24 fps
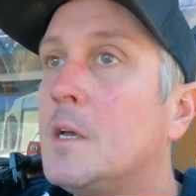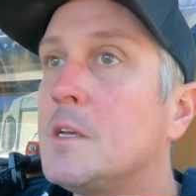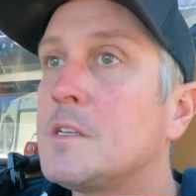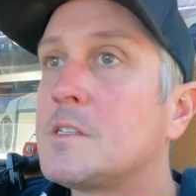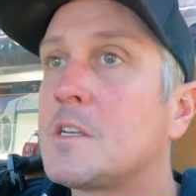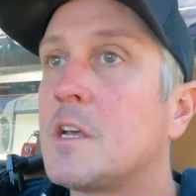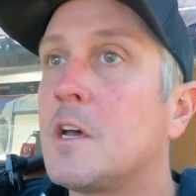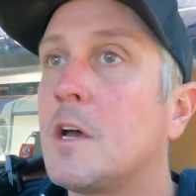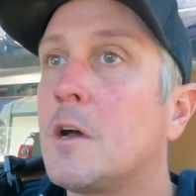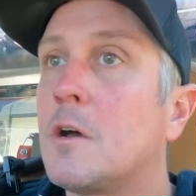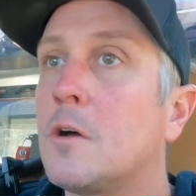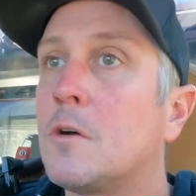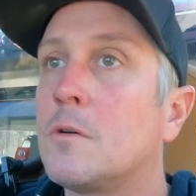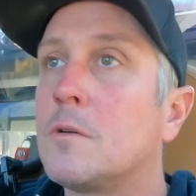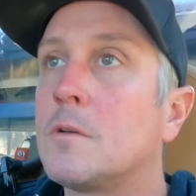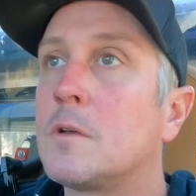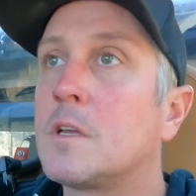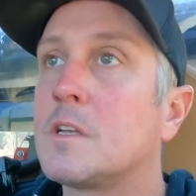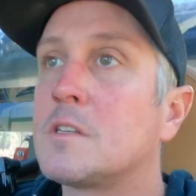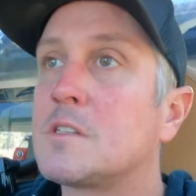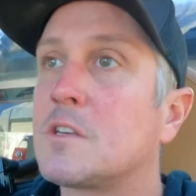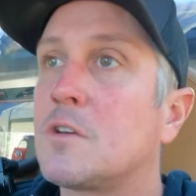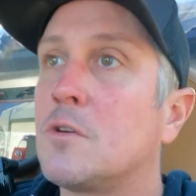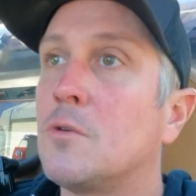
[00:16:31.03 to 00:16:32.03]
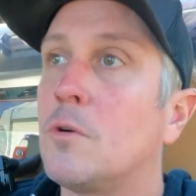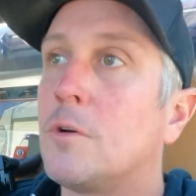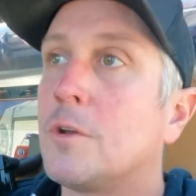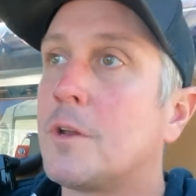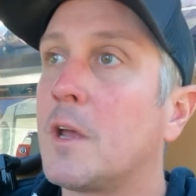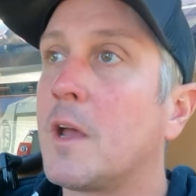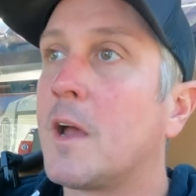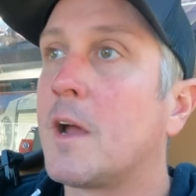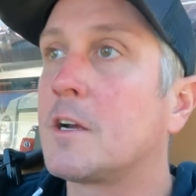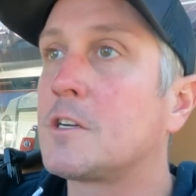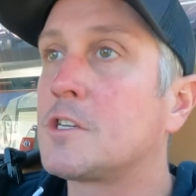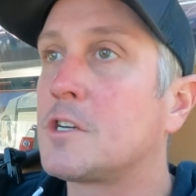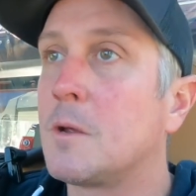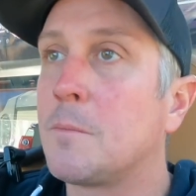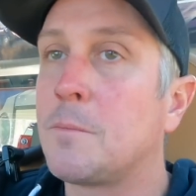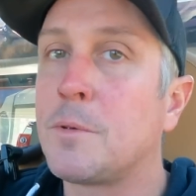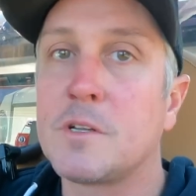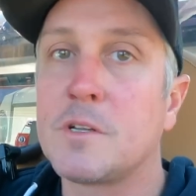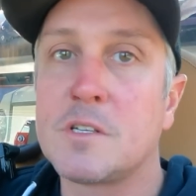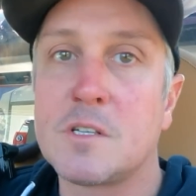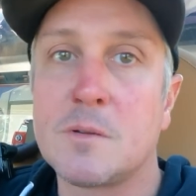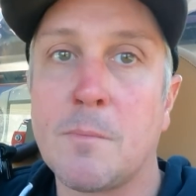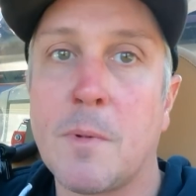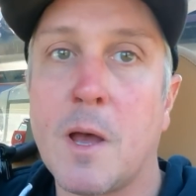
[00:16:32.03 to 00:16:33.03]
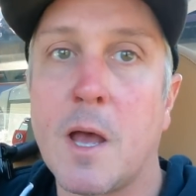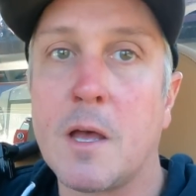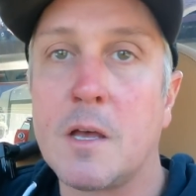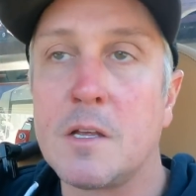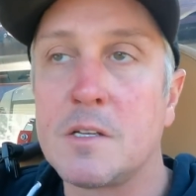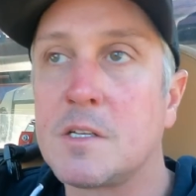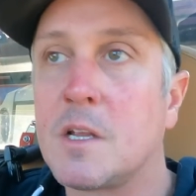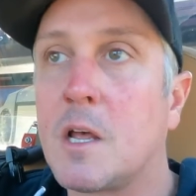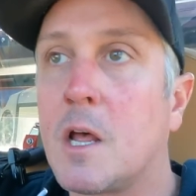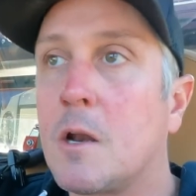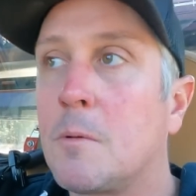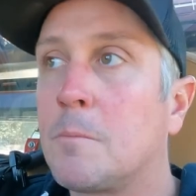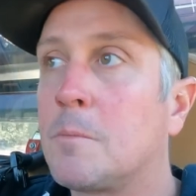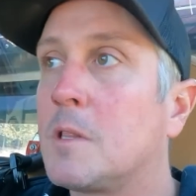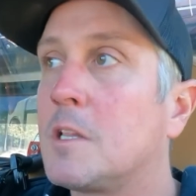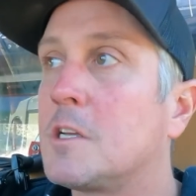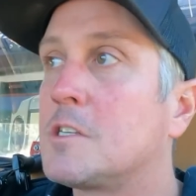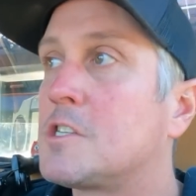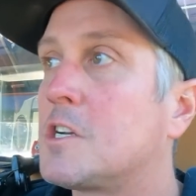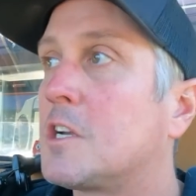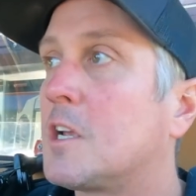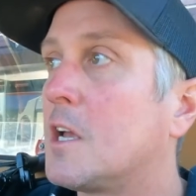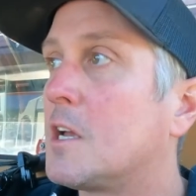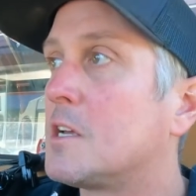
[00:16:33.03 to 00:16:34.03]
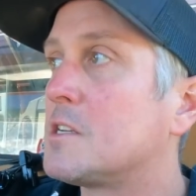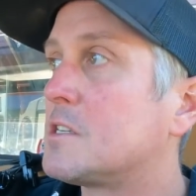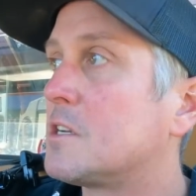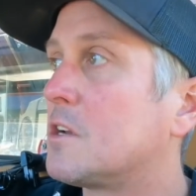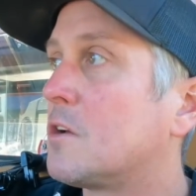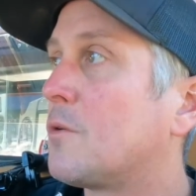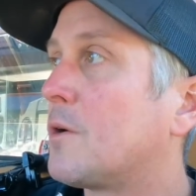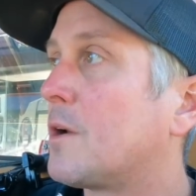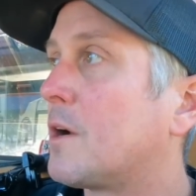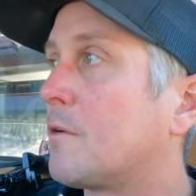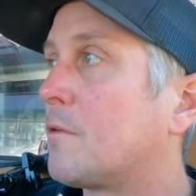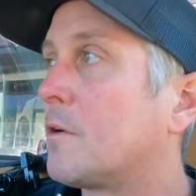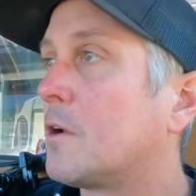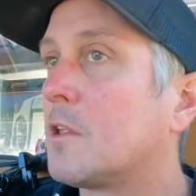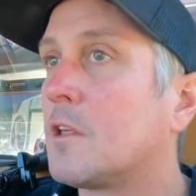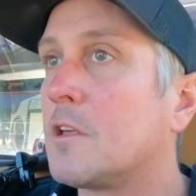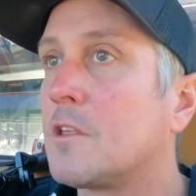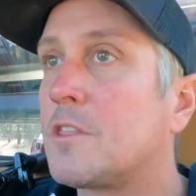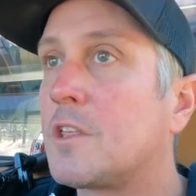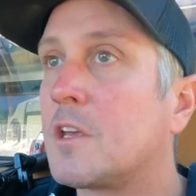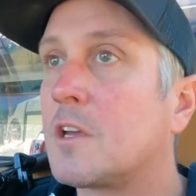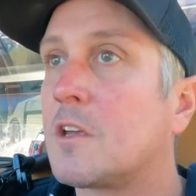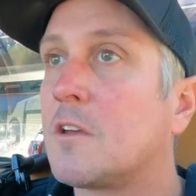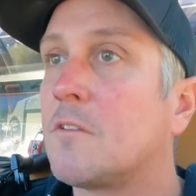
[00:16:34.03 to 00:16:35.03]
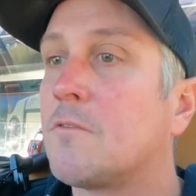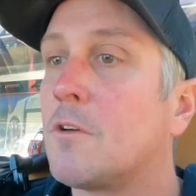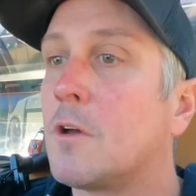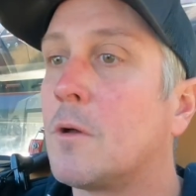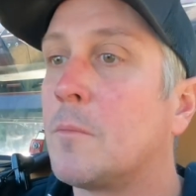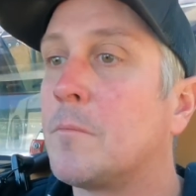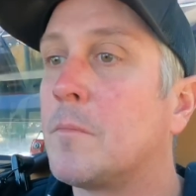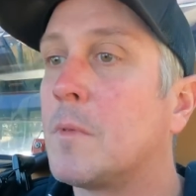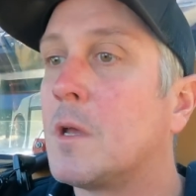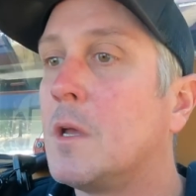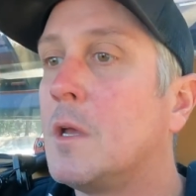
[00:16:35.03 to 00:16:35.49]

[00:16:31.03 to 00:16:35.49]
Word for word: So it's cool to actually put some miles on them let you guys know what I really think of them.